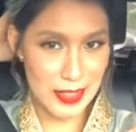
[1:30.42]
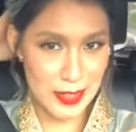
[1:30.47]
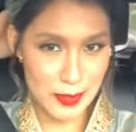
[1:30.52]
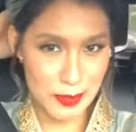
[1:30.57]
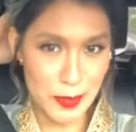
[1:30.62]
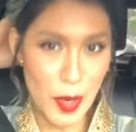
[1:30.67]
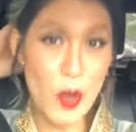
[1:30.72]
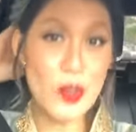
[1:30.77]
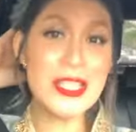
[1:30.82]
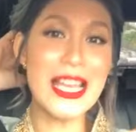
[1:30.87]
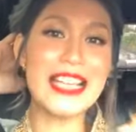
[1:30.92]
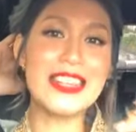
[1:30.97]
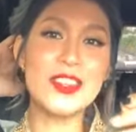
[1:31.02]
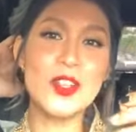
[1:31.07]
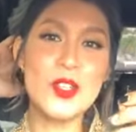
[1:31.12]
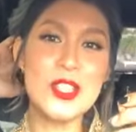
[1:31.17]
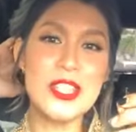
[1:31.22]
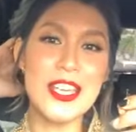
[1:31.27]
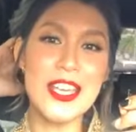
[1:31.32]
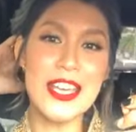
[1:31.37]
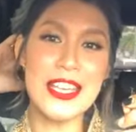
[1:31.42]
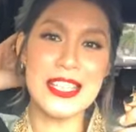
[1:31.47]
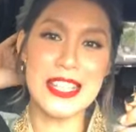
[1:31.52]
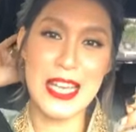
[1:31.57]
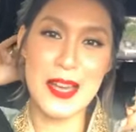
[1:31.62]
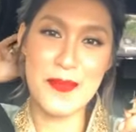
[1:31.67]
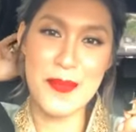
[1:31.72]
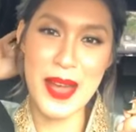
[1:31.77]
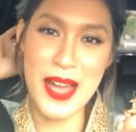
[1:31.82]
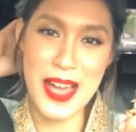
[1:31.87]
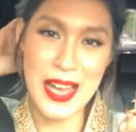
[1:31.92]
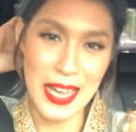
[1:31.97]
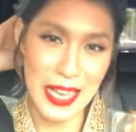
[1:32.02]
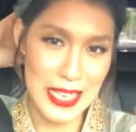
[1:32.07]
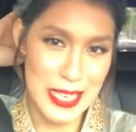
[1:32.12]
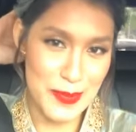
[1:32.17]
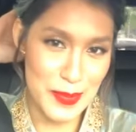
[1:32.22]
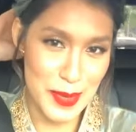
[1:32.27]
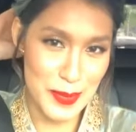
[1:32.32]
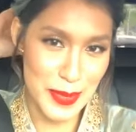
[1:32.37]
Baru satu sih, sabar.
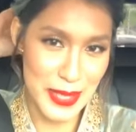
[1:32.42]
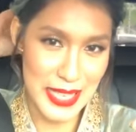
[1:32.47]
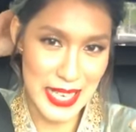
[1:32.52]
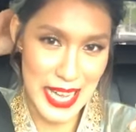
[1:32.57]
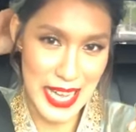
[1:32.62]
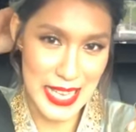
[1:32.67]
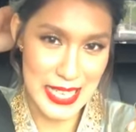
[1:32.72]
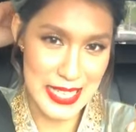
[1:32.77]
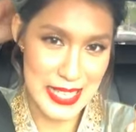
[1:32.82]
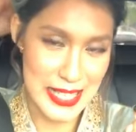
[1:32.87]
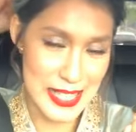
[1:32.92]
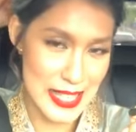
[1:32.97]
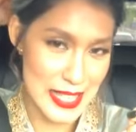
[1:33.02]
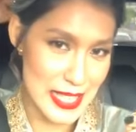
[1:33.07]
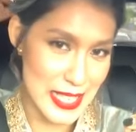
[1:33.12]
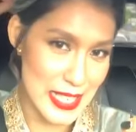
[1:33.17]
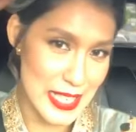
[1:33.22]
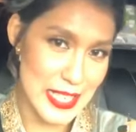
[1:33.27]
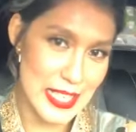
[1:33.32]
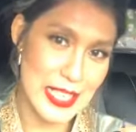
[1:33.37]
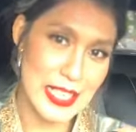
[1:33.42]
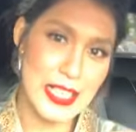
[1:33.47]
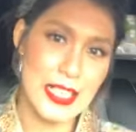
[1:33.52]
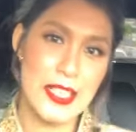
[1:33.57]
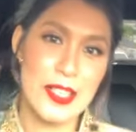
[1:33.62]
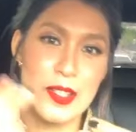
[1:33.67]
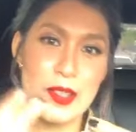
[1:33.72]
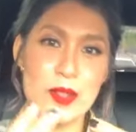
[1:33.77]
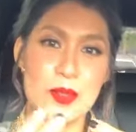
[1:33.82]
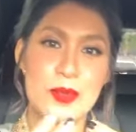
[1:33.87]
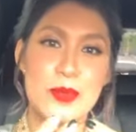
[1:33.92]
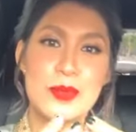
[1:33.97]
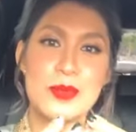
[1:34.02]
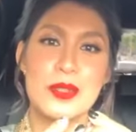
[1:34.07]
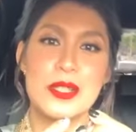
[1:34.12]
15. 2.